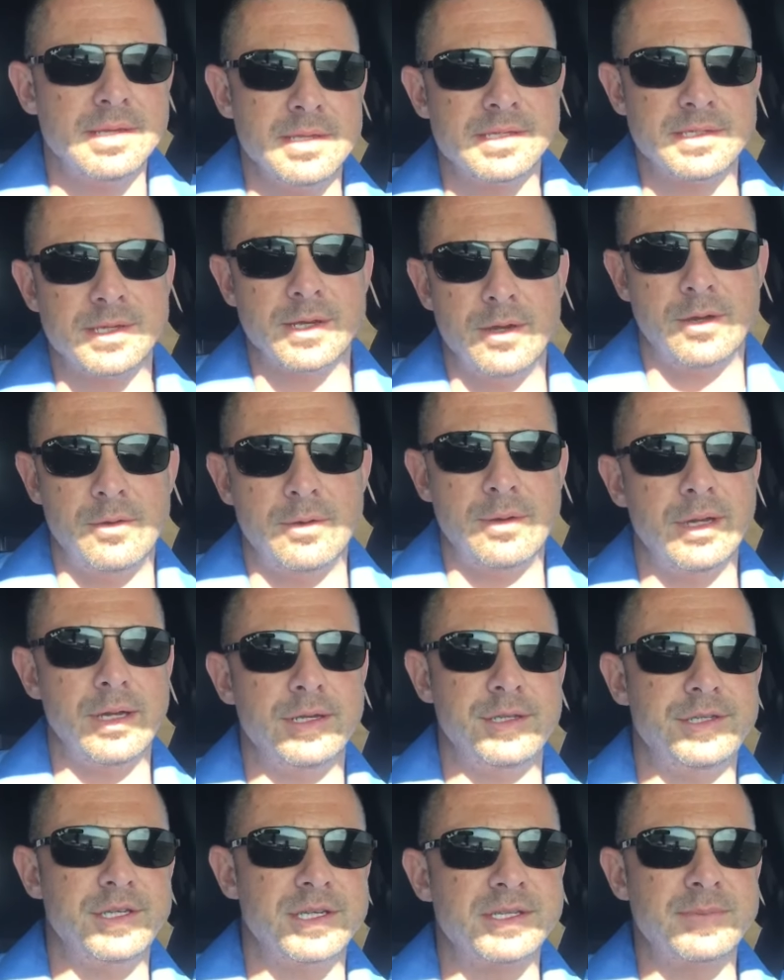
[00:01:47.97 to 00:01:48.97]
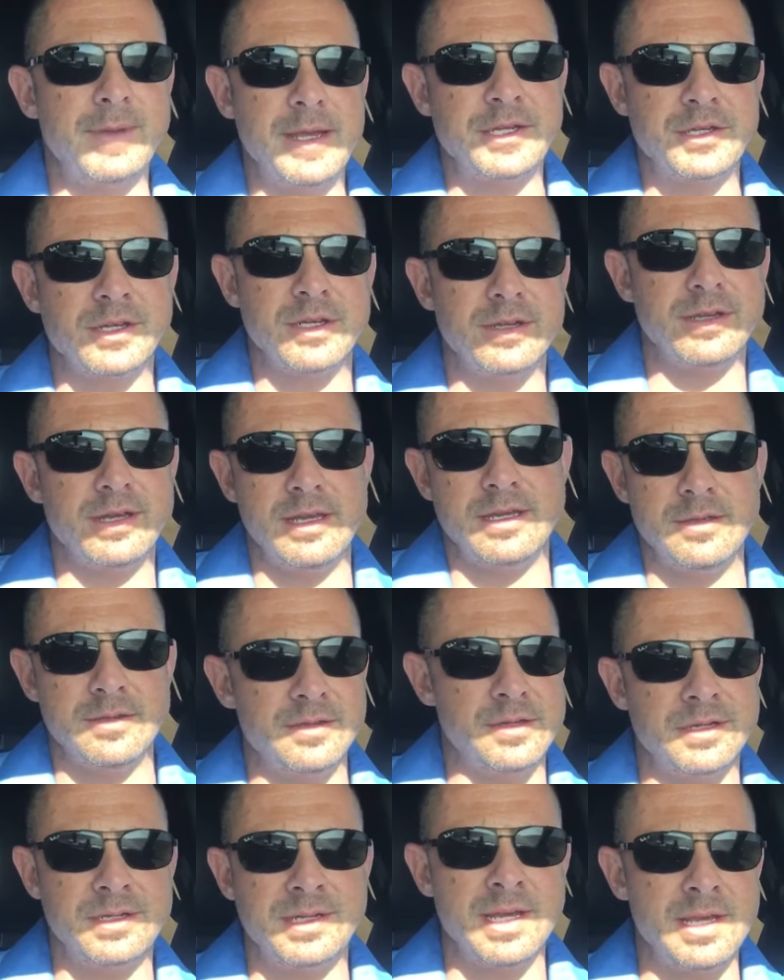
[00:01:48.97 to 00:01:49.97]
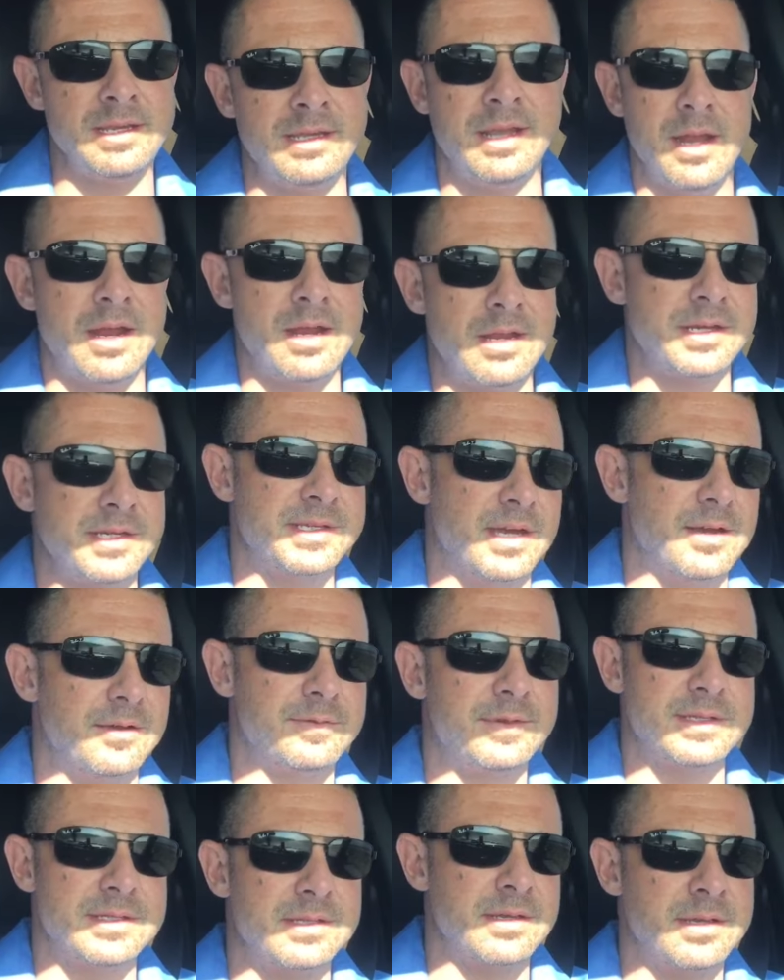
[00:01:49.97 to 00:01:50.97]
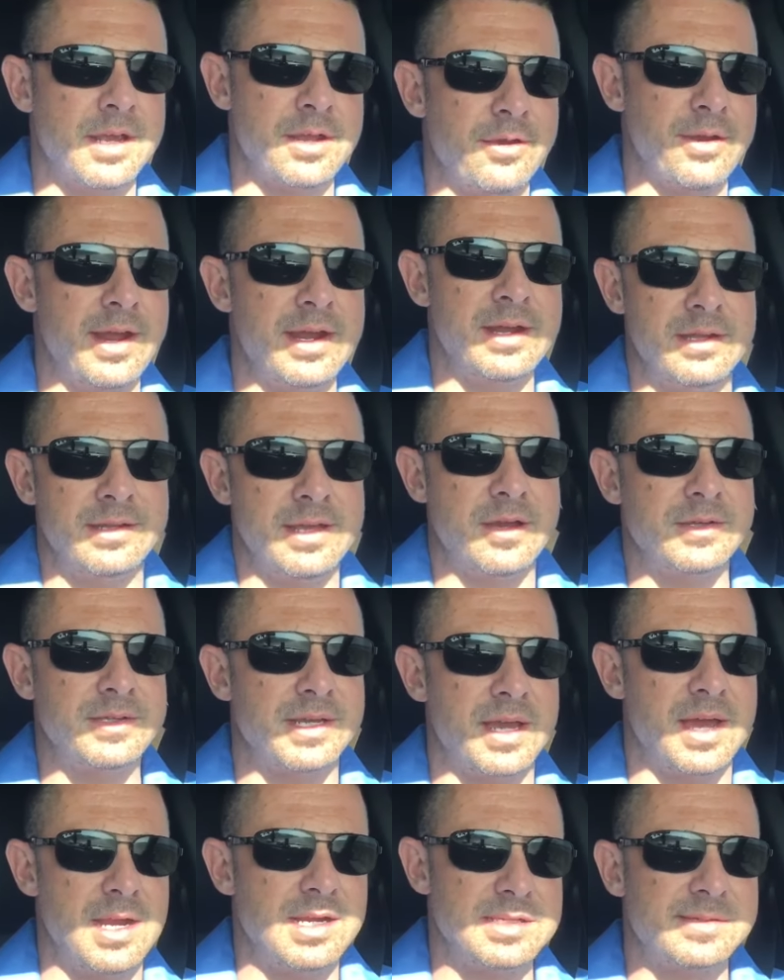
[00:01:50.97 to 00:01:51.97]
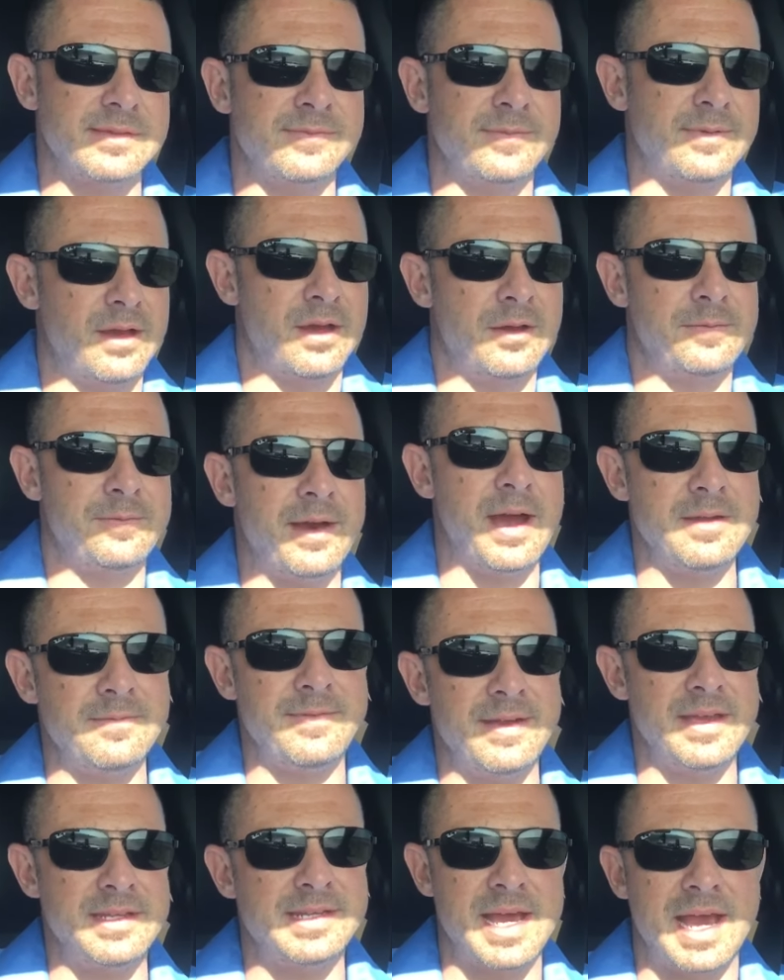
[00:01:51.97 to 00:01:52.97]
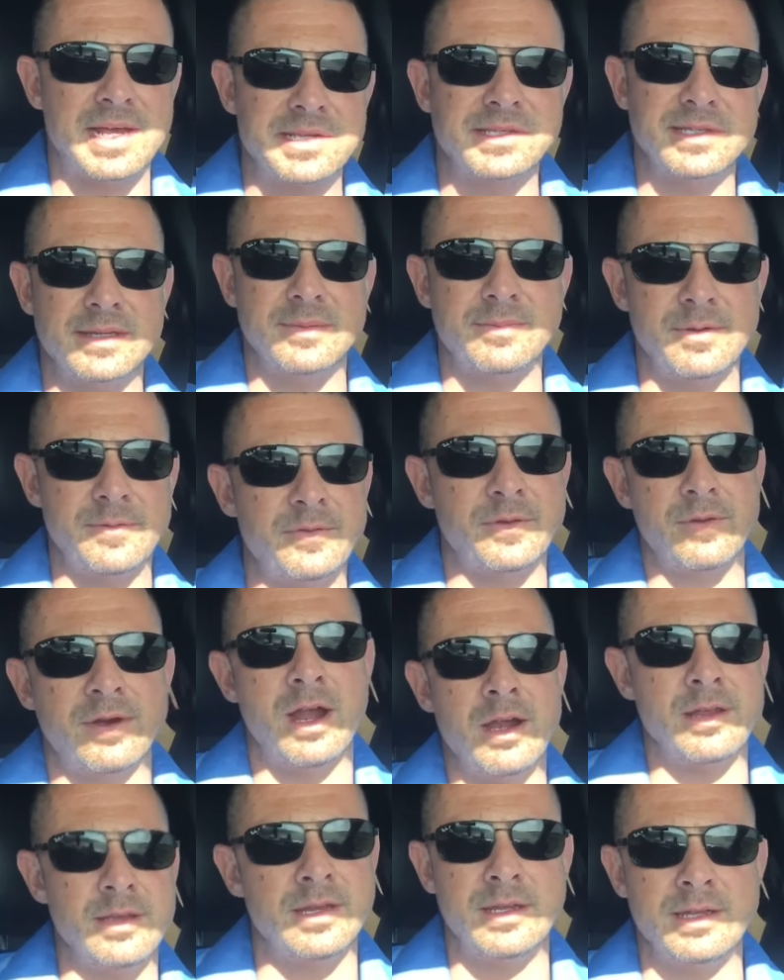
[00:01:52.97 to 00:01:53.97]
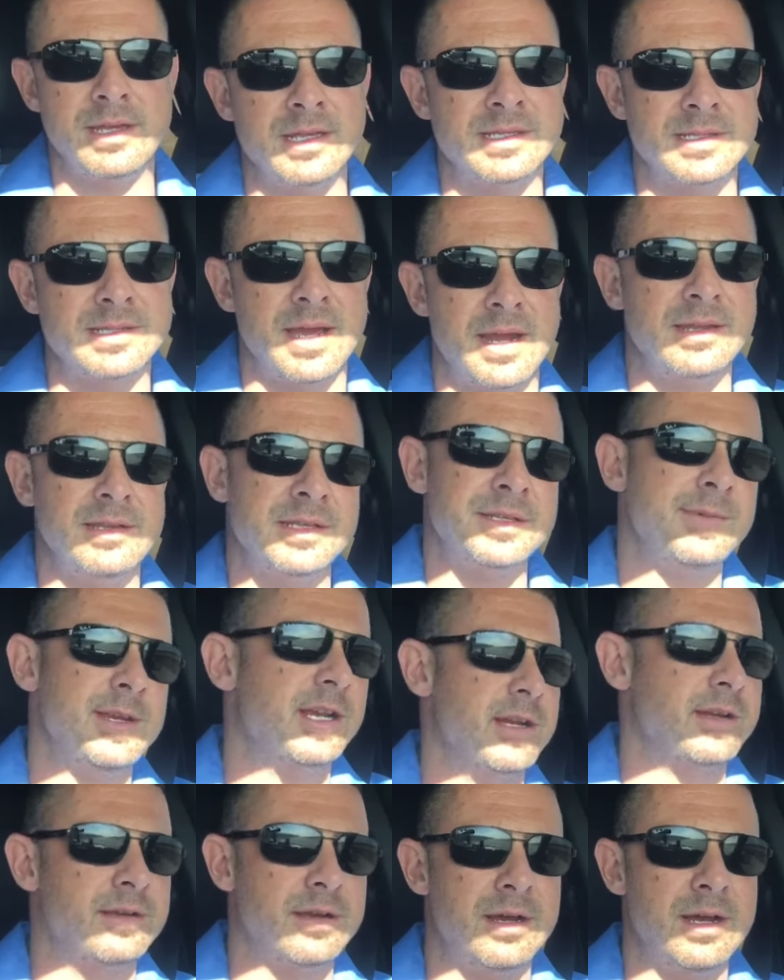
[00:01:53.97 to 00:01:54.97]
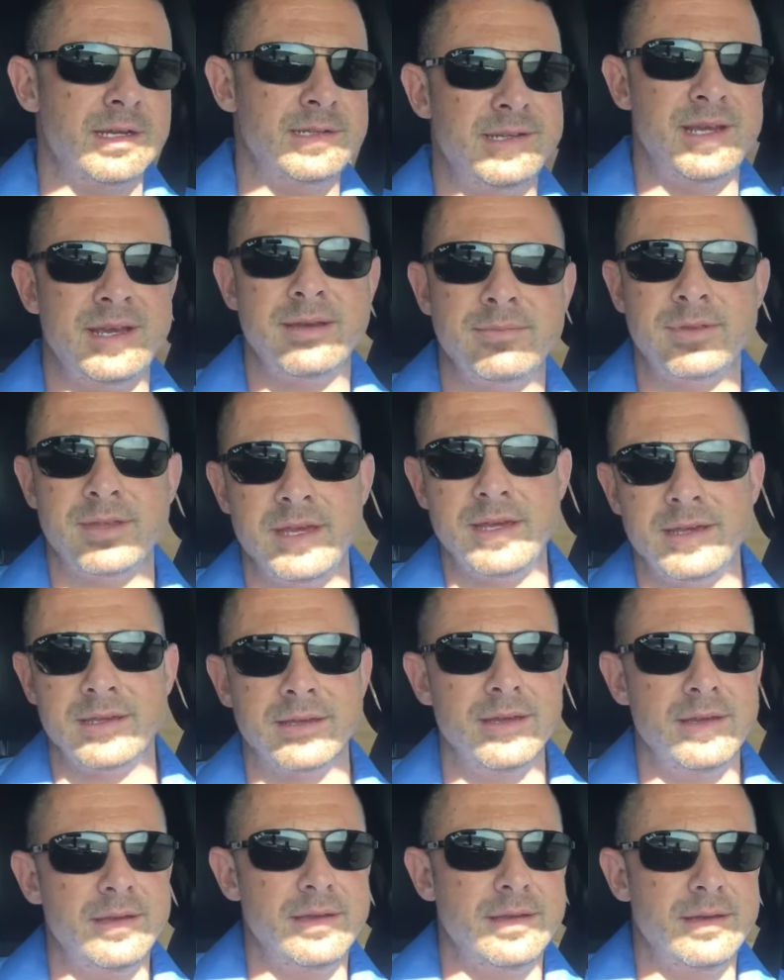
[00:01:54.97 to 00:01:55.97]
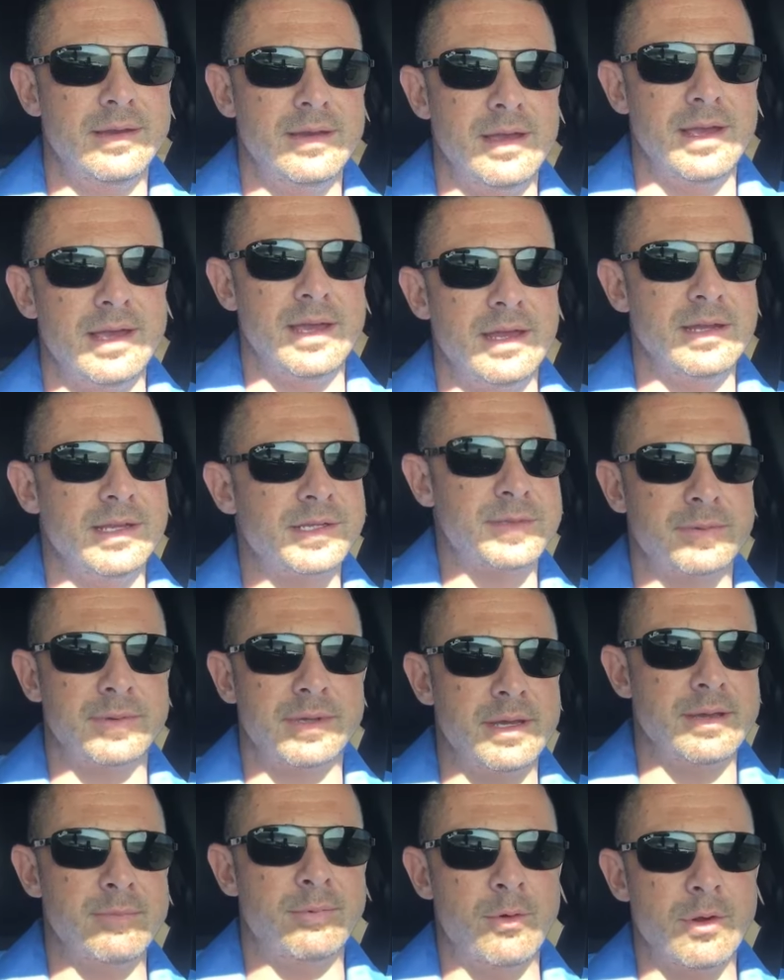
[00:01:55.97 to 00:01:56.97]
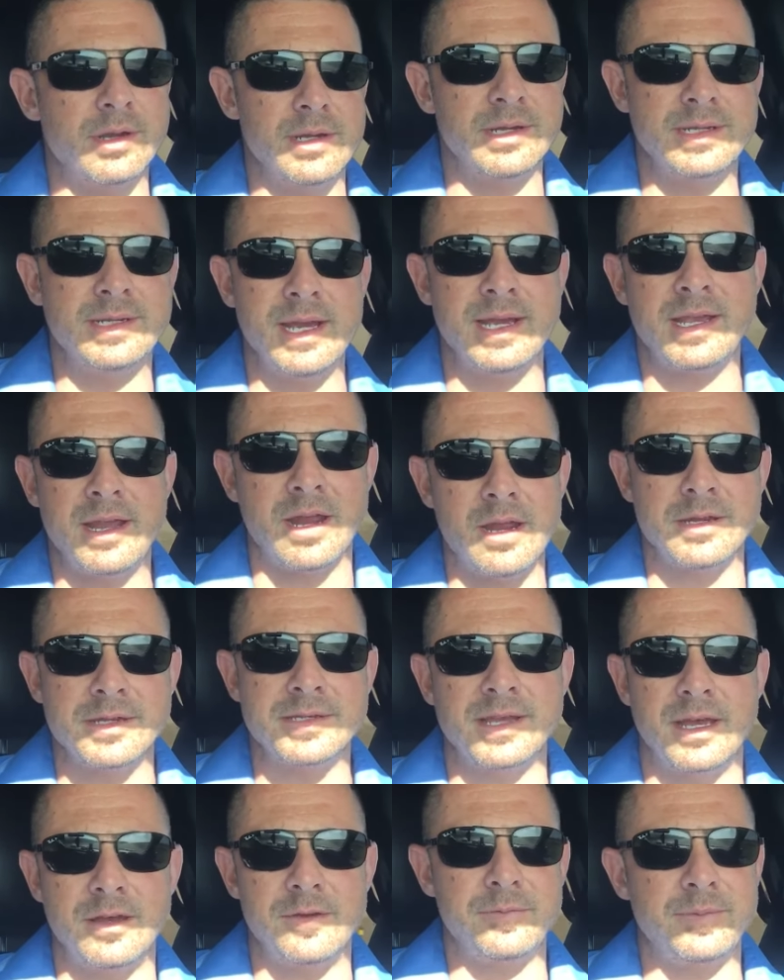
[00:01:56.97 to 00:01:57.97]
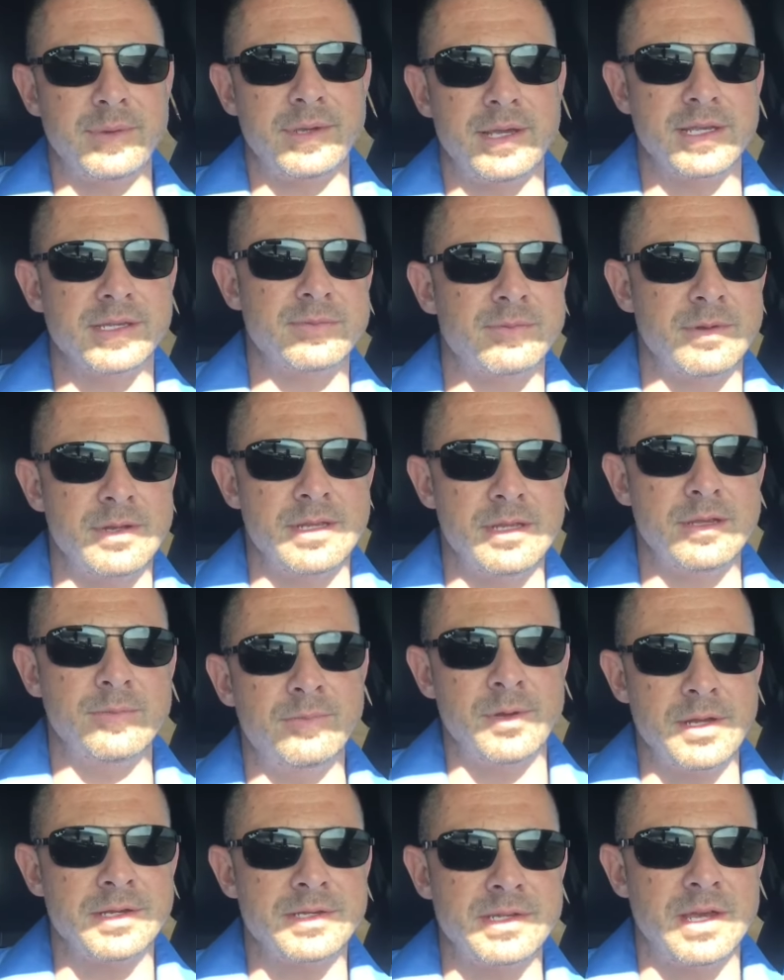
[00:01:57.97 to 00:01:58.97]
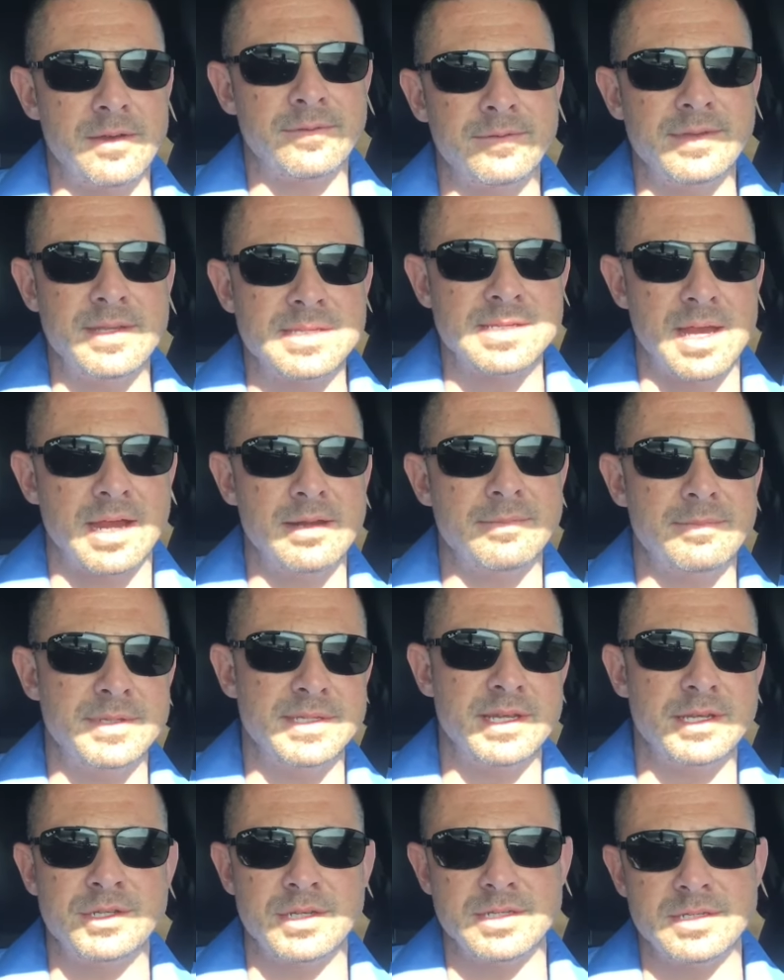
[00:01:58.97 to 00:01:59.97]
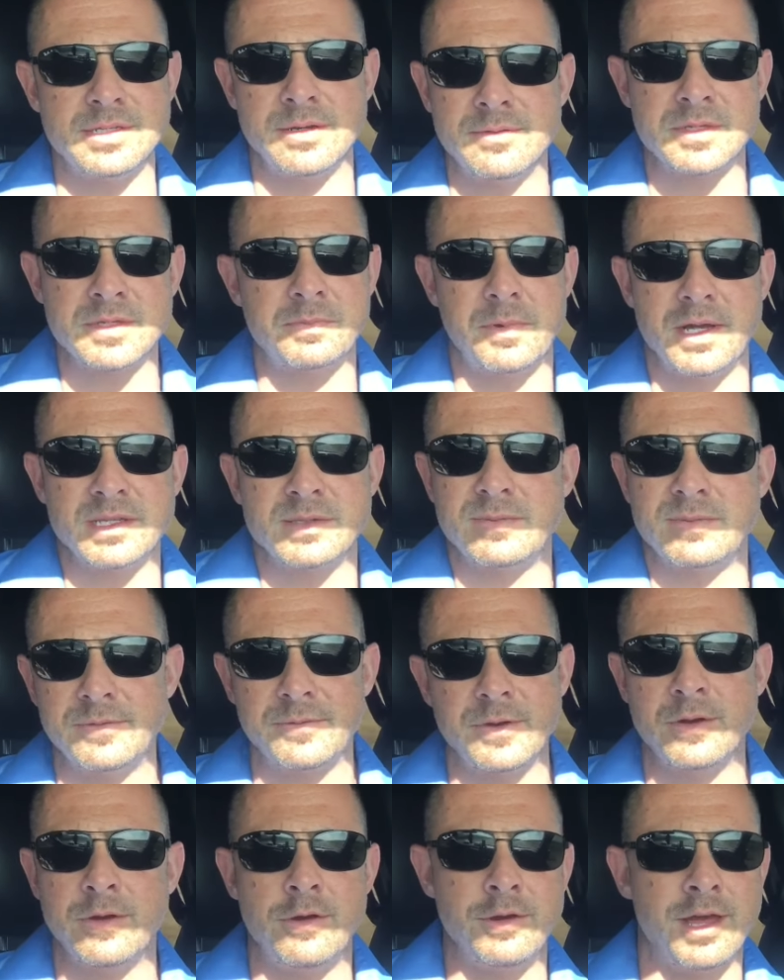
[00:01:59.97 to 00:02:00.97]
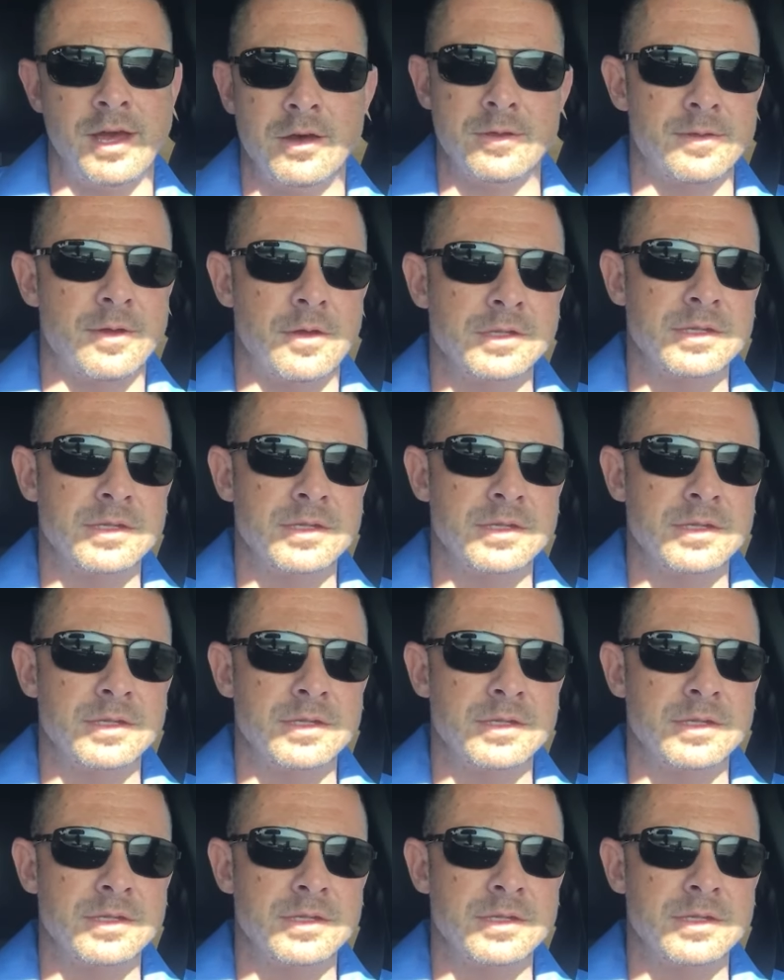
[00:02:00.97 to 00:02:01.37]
So just make sure that you, are taking care of yourself because looking great on the outside is all fine and fantastic, but if you're rotting on the inside, it doesn't mean a goddamn thing. And it's really important to take care of yourself because when you put yourself in these kind of positions, you're responsible for your own health